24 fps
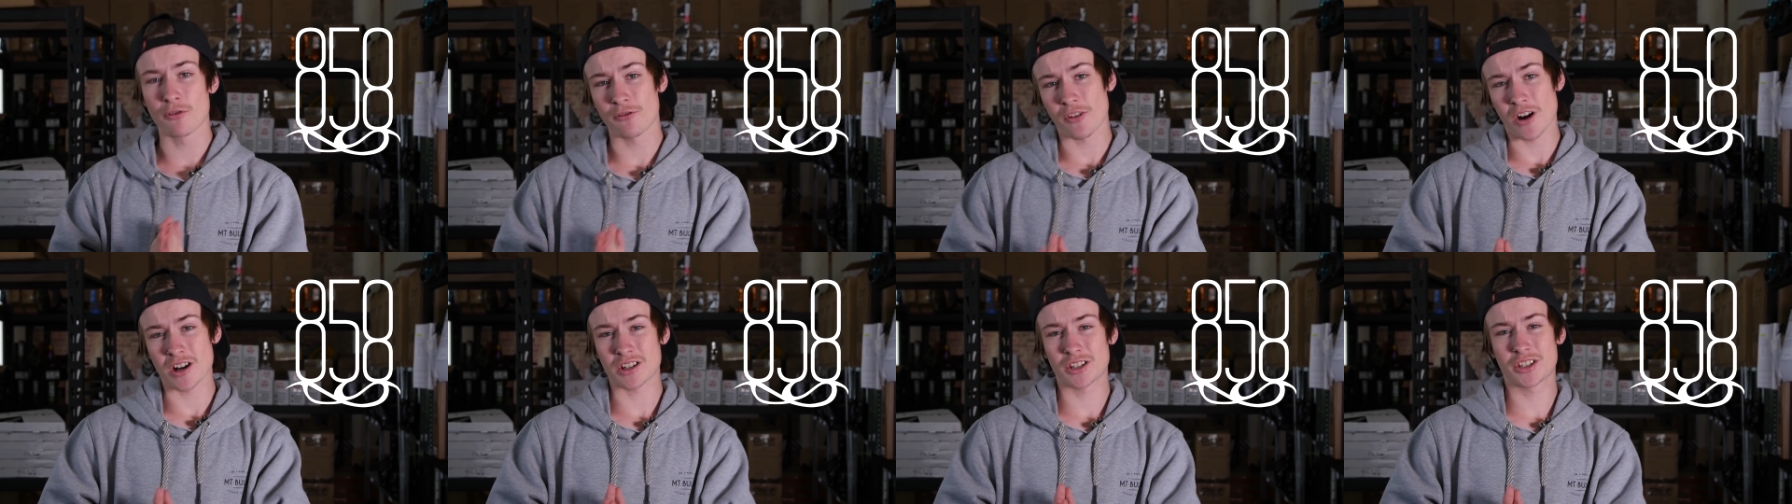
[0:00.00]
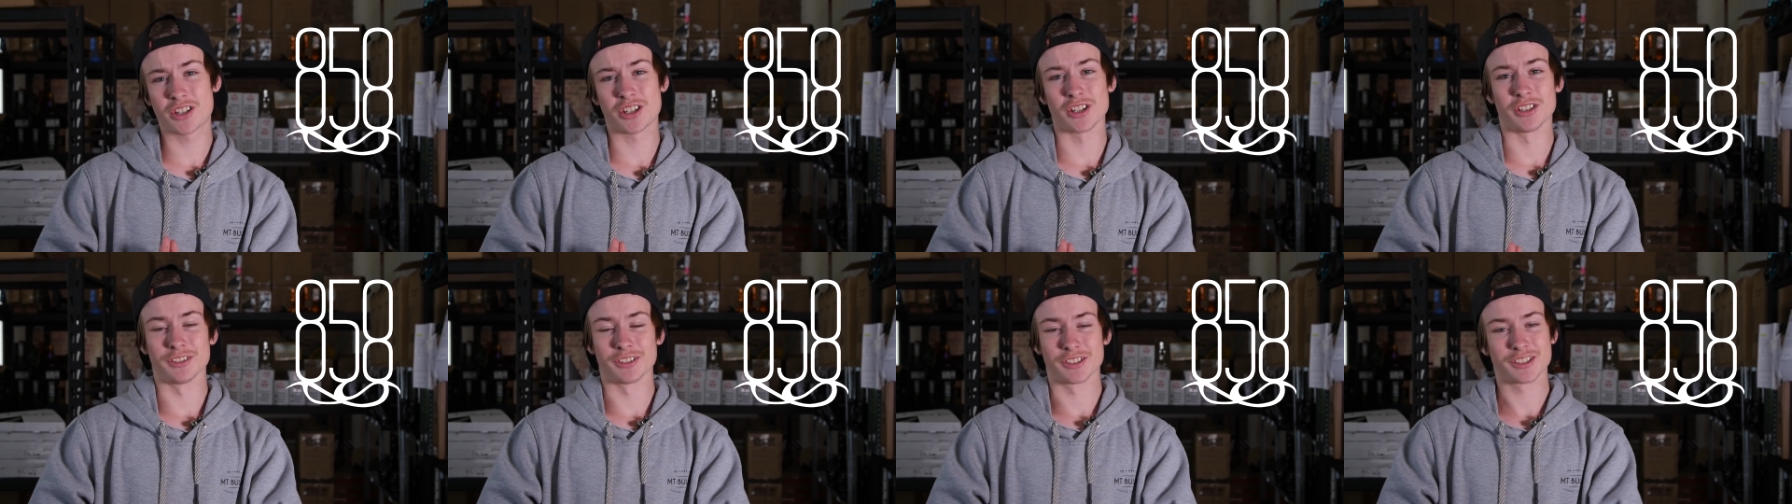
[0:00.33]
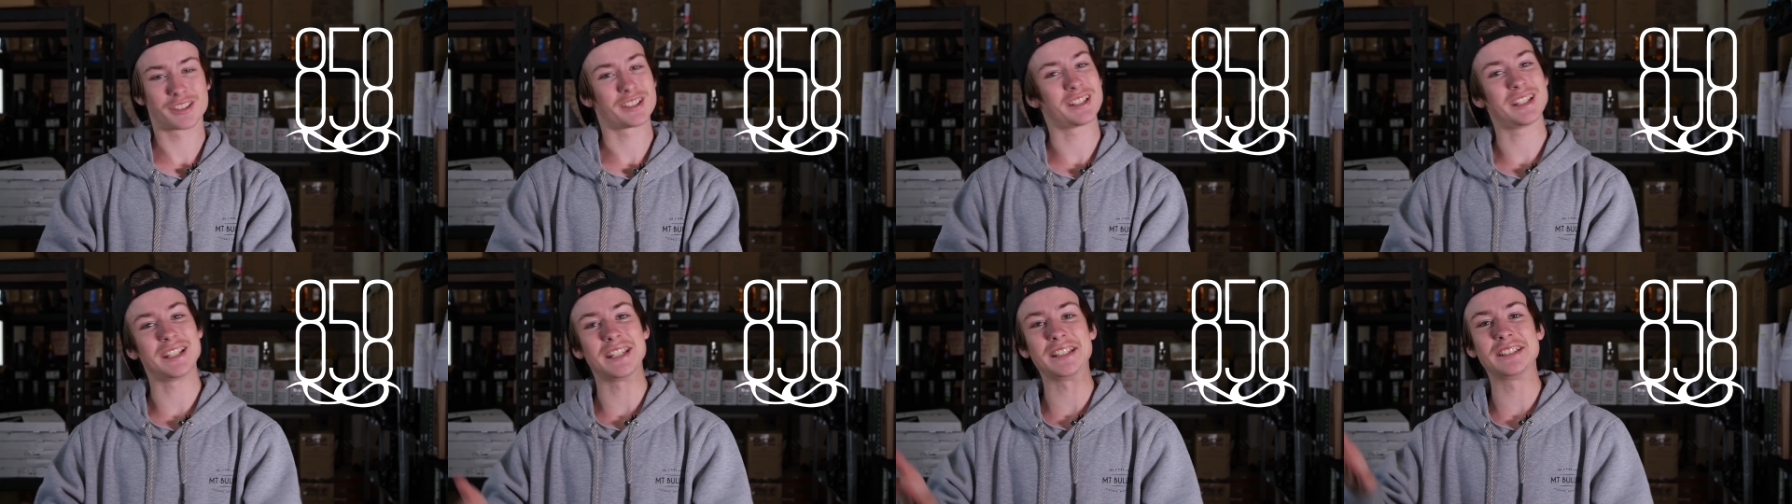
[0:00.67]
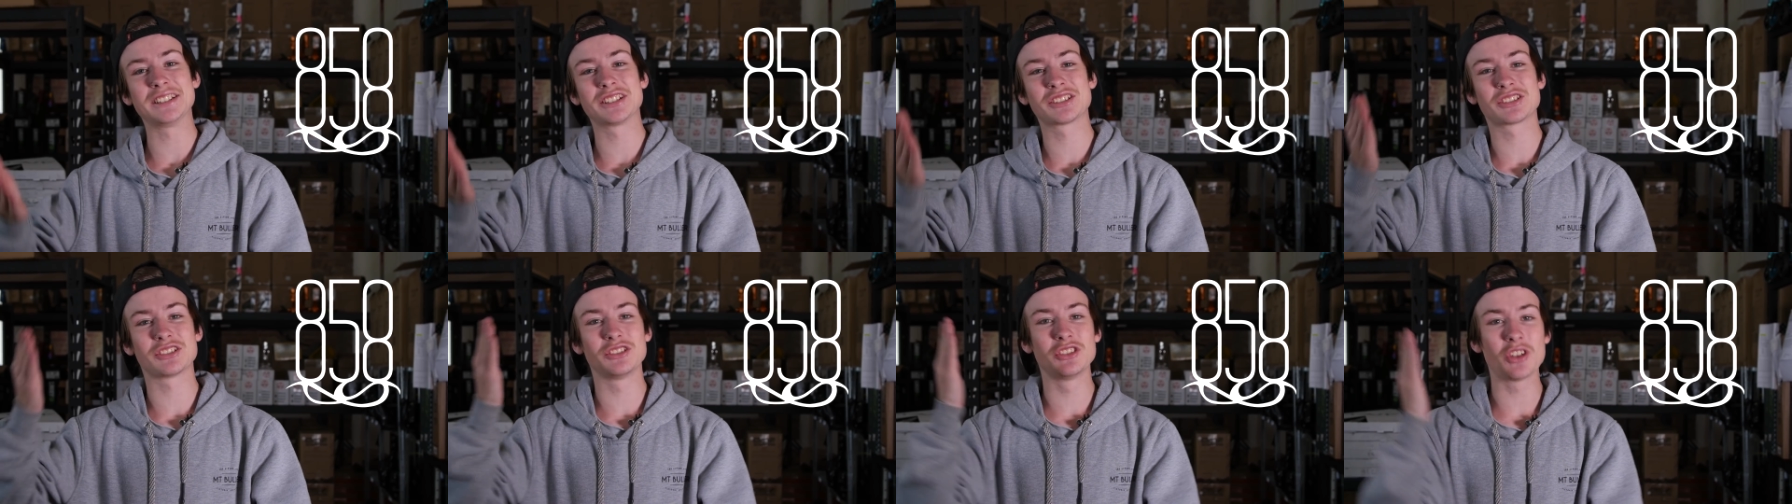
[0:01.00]
functions. It
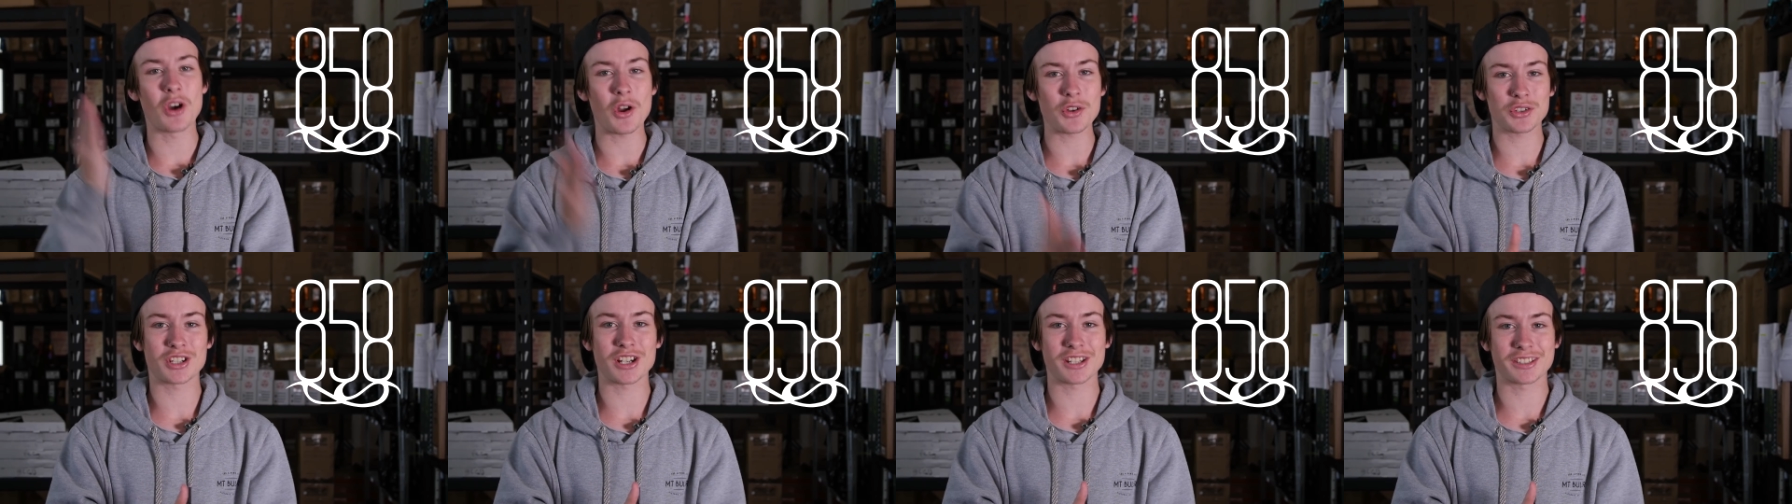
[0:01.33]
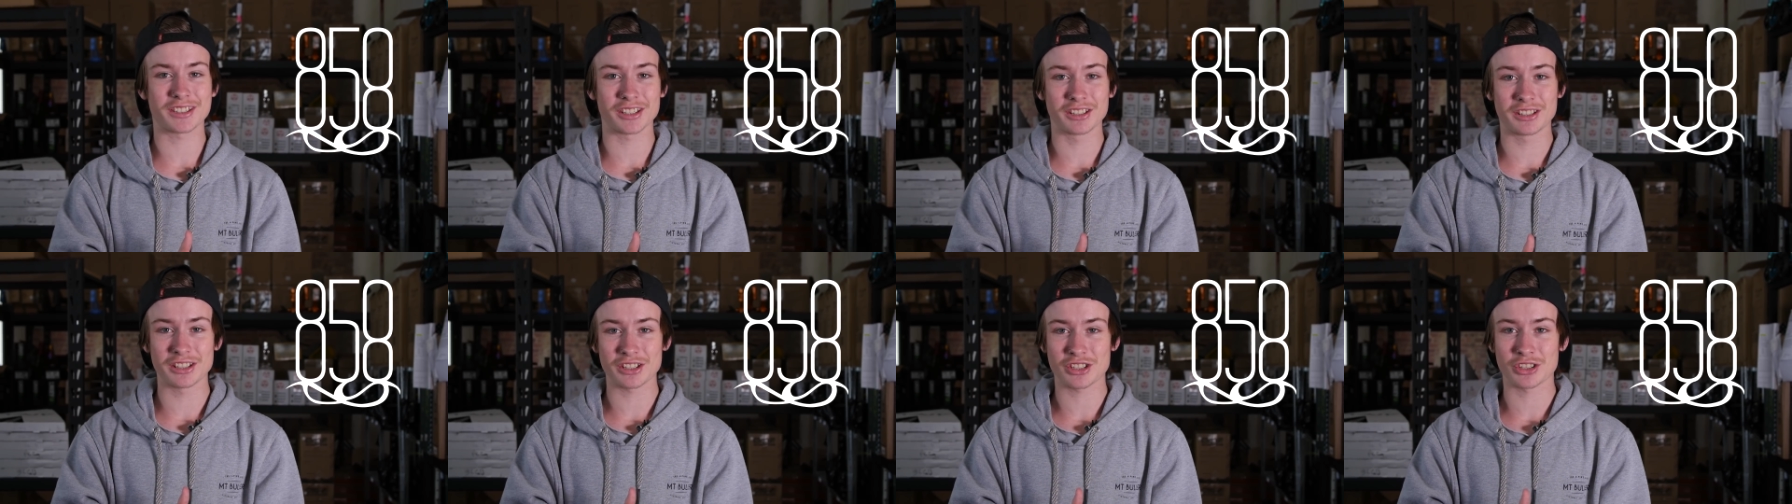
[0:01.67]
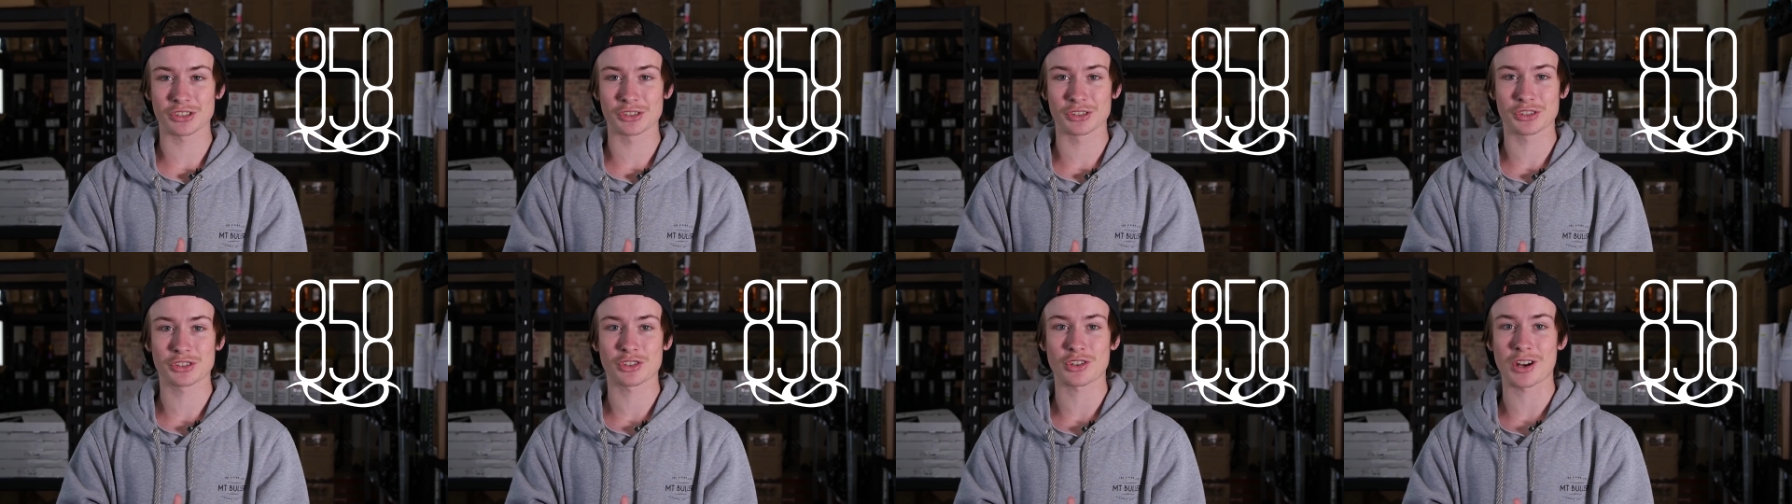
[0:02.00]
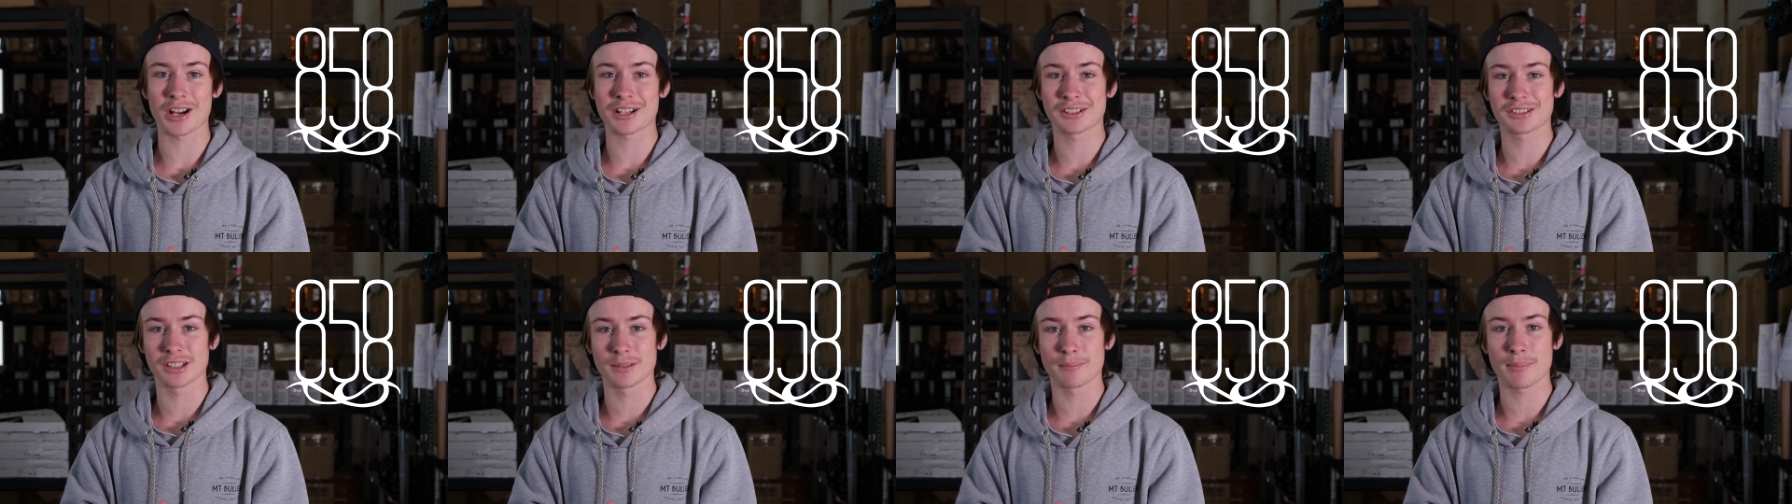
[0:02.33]
is not just additional
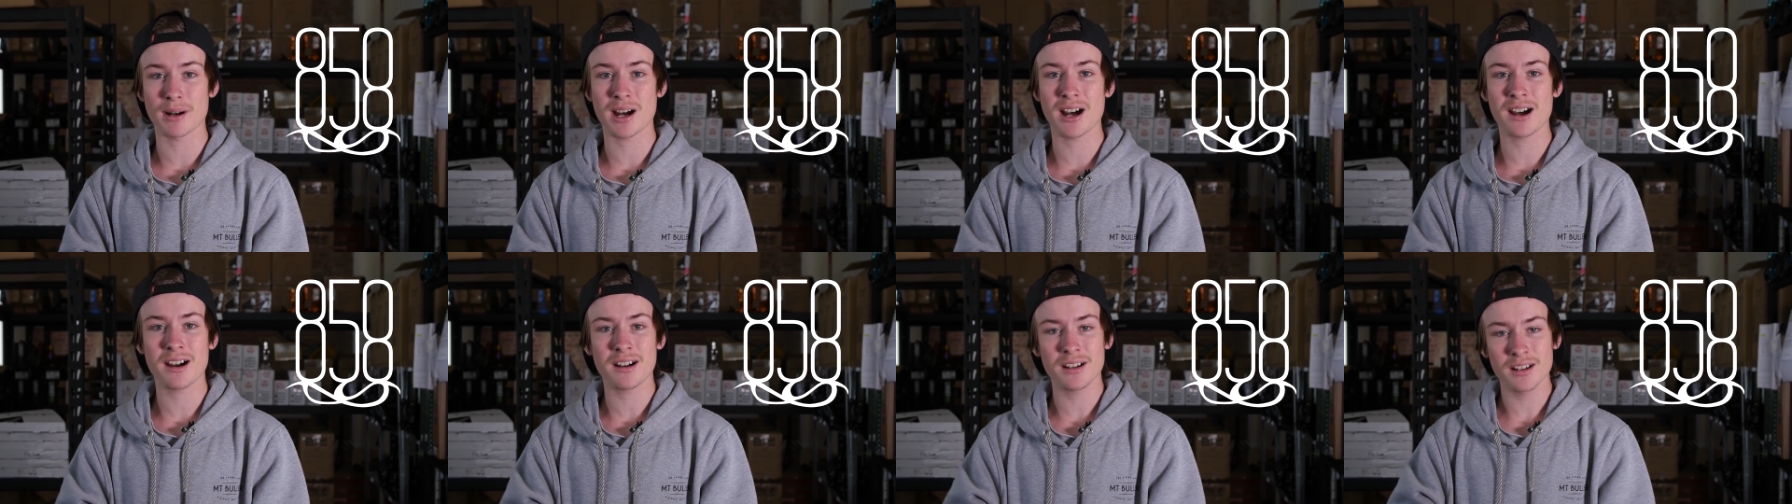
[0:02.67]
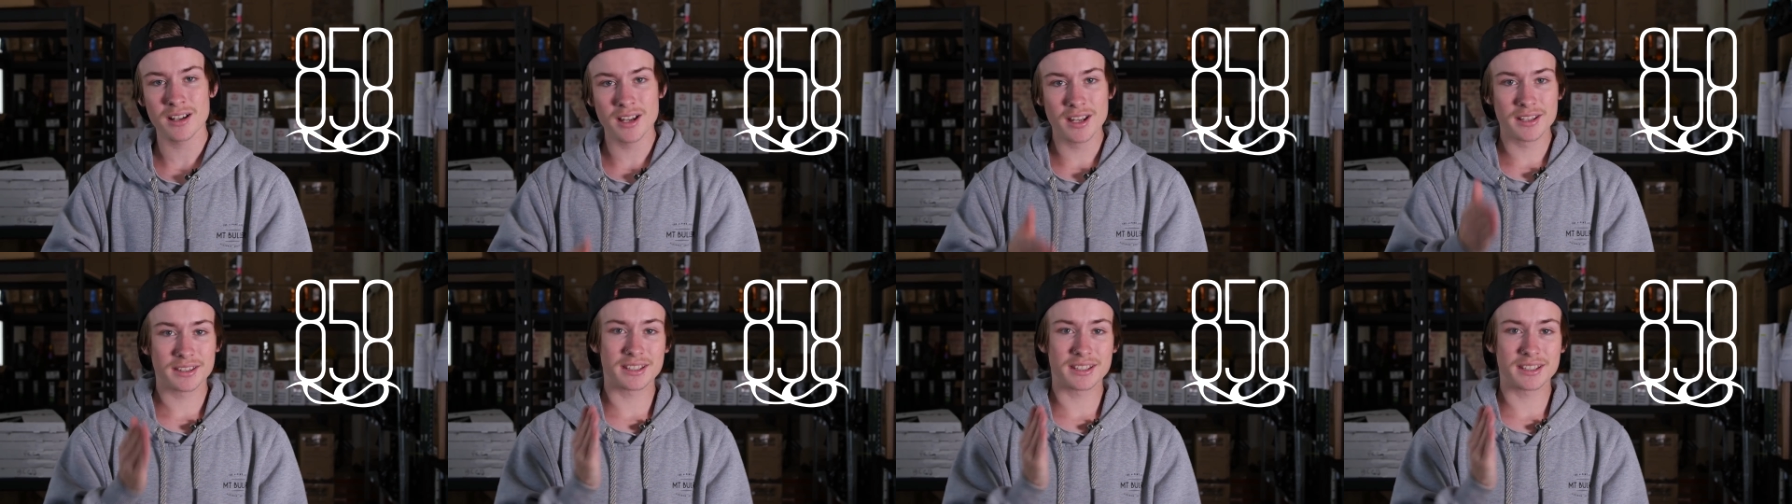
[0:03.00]
strength to the bar,